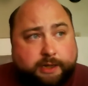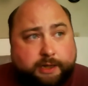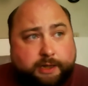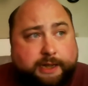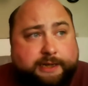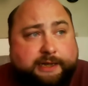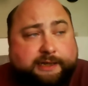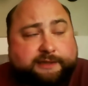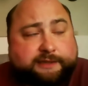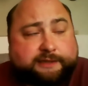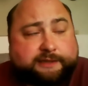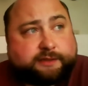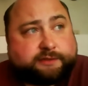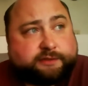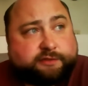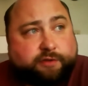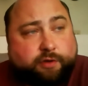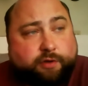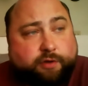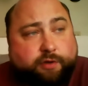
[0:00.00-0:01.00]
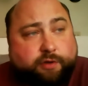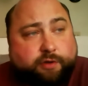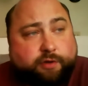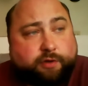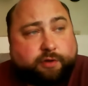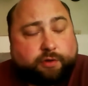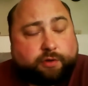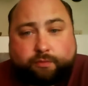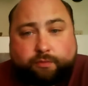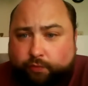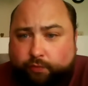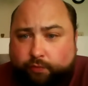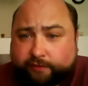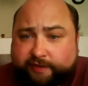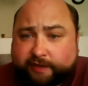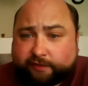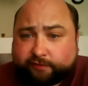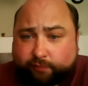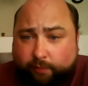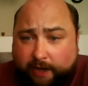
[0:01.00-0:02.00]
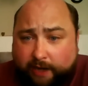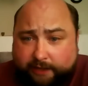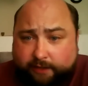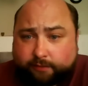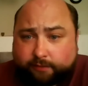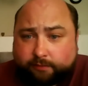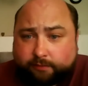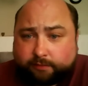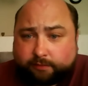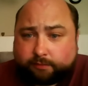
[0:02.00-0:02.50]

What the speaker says: And that's it. So we're doing those things right.